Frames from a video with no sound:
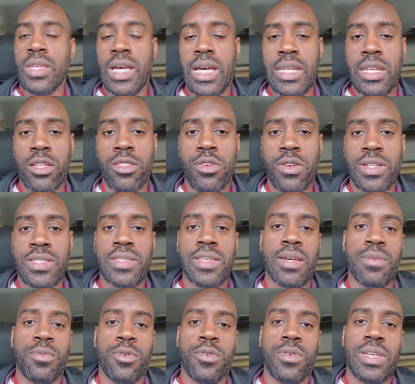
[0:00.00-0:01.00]
Another
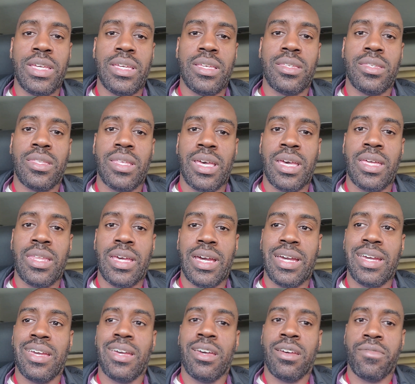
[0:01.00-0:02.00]
example is that
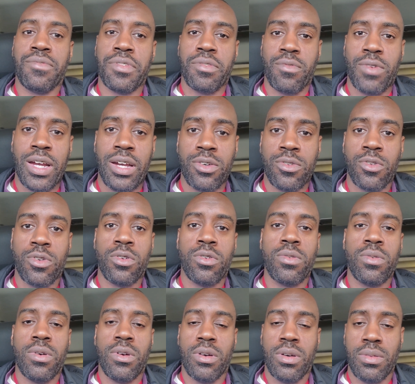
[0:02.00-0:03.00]
I have a
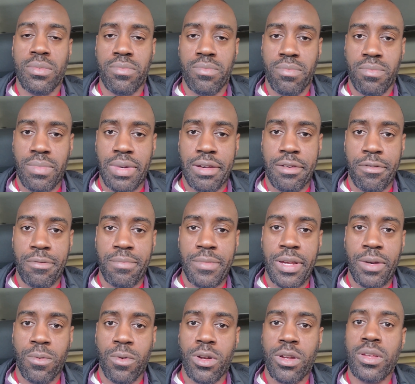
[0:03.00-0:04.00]
router on my home
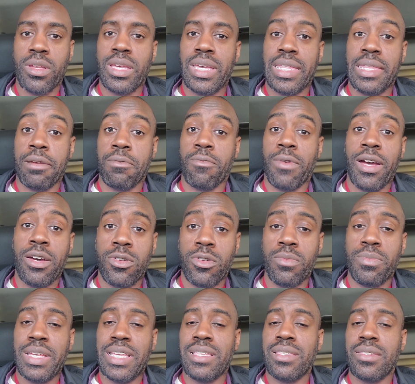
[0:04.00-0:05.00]
network, and that router
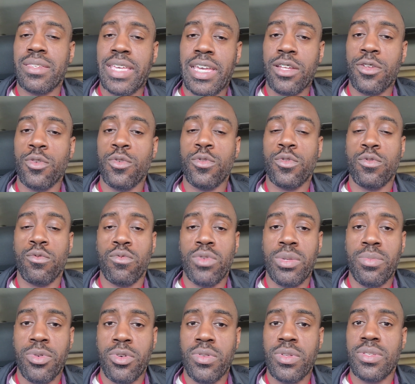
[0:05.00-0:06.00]
being scheduled to
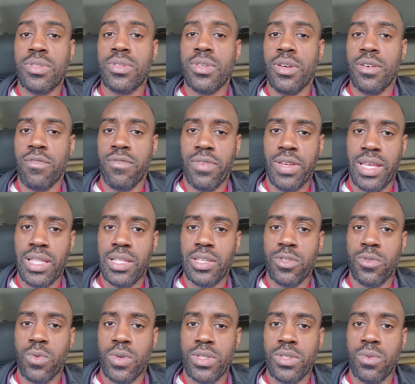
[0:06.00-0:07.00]
reboot itself at
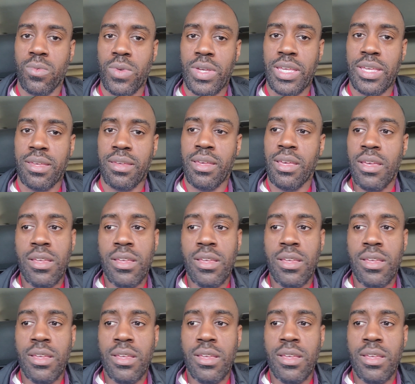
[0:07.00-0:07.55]
least once a week.